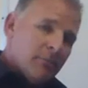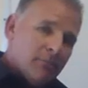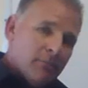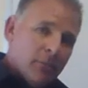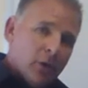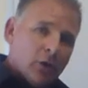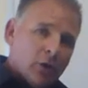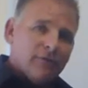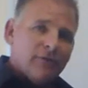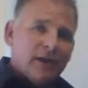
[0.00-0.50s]

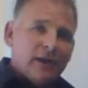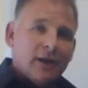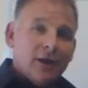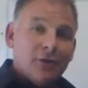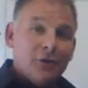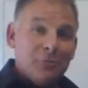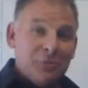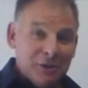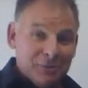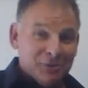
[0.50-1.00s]
motivate
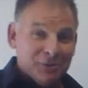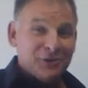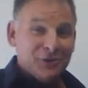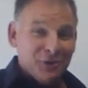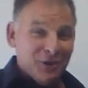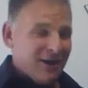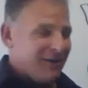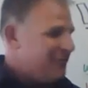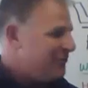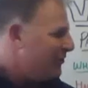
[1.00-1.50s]
other people to
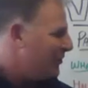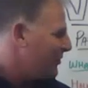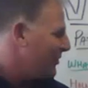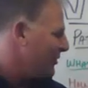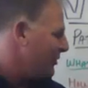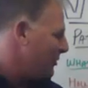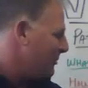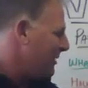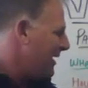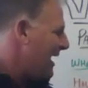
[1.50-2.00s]
go out and vote on
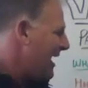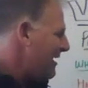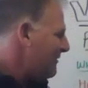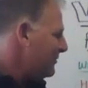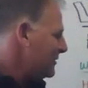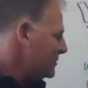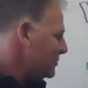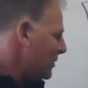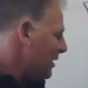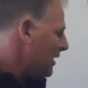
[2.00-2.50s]
your behalf
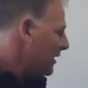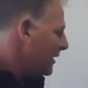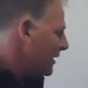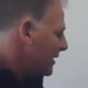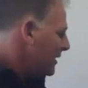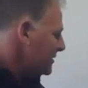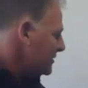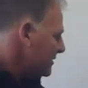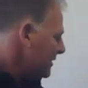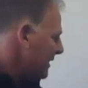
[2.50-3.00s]
as well.
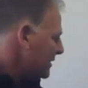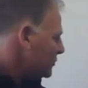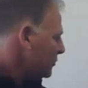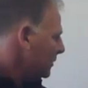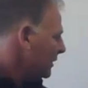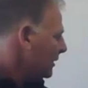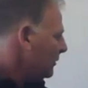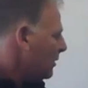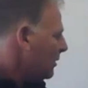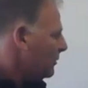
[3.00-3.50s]
So that's
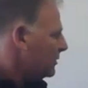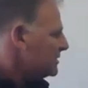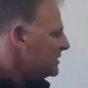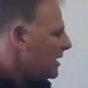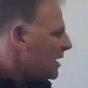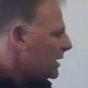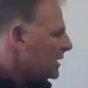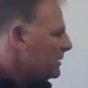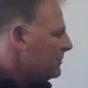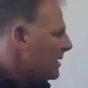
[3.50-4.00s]
really what we're
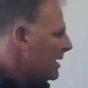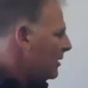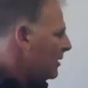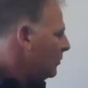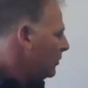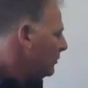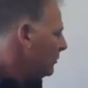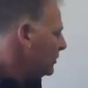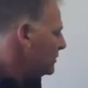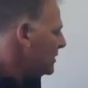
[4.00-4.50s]
talking about
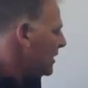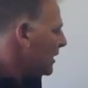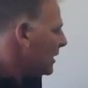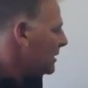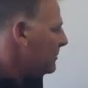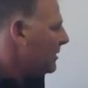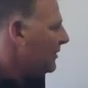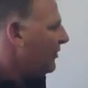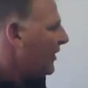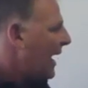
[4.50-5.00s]
when we're talking
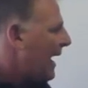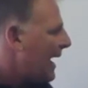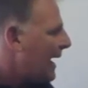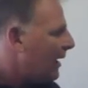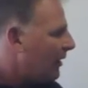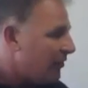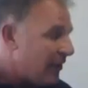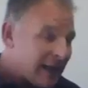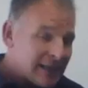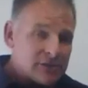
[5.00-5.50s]
about the
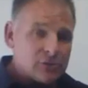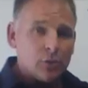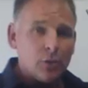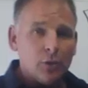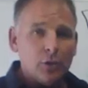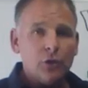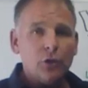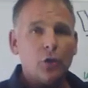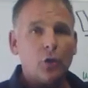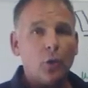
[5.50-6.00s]
how. That's what
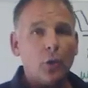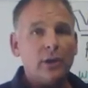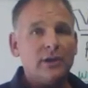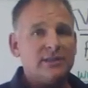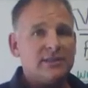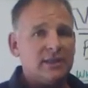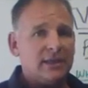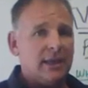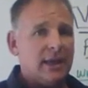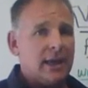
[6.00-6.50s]
we're going
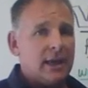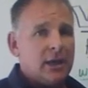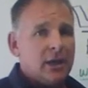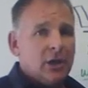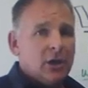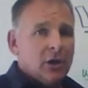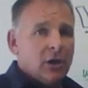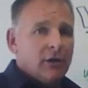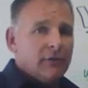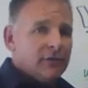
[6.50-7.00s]
to get
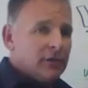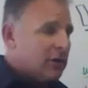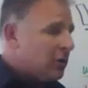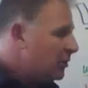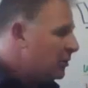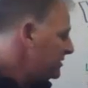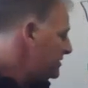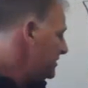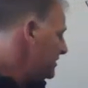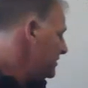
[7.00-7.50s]
over the
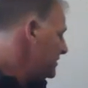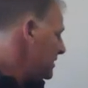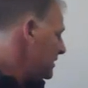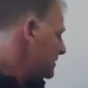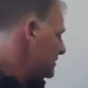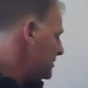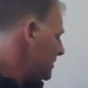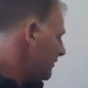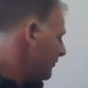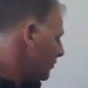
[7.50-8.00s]
course of these
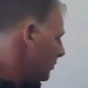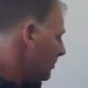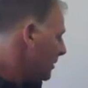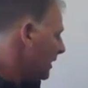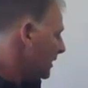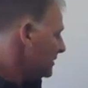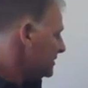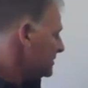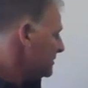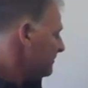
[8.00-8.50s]
next several
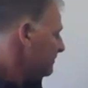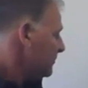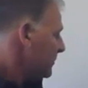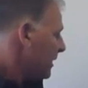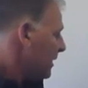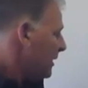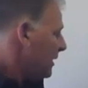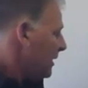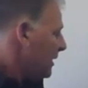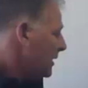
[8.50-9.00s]
months.
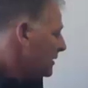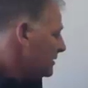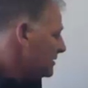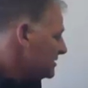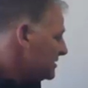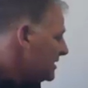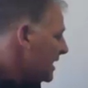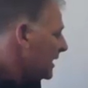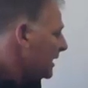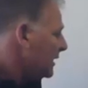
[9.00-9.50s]
The
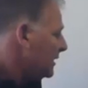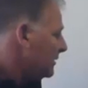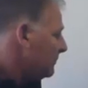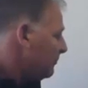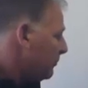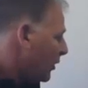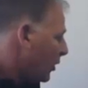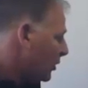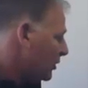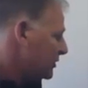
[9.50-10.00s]
second
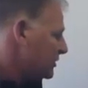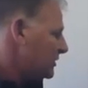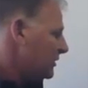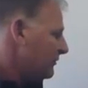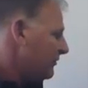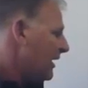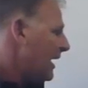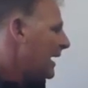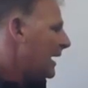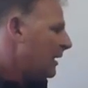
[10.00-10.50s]
portion
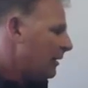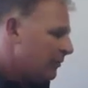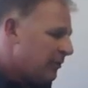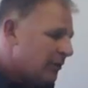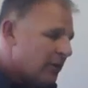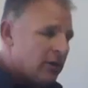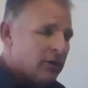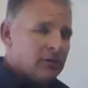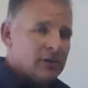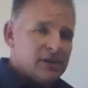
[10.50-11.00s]
of how,
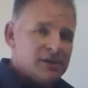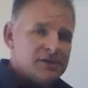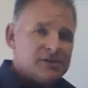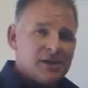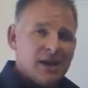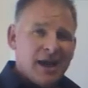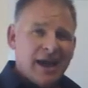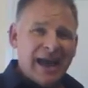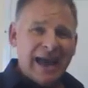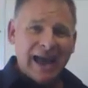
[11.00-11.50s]
though, is
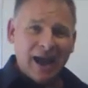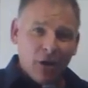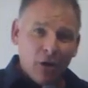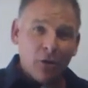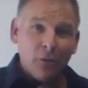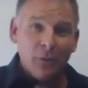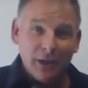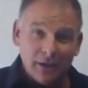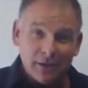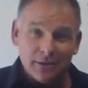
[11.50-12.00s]
How are
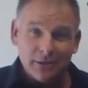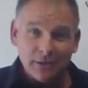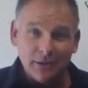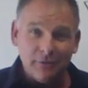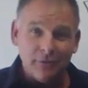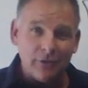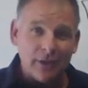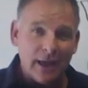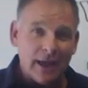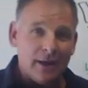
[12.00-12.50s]
we going to
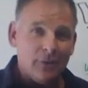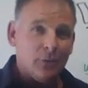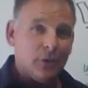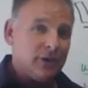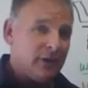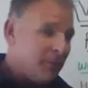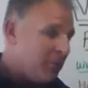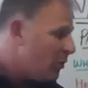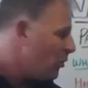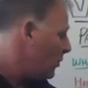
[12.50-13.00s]
deliver that? Well,
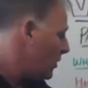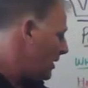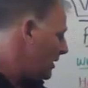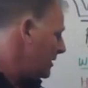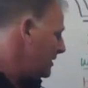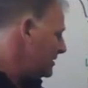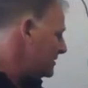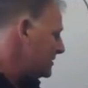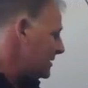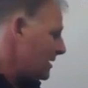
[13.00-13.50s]
number one
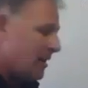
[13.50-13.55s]
is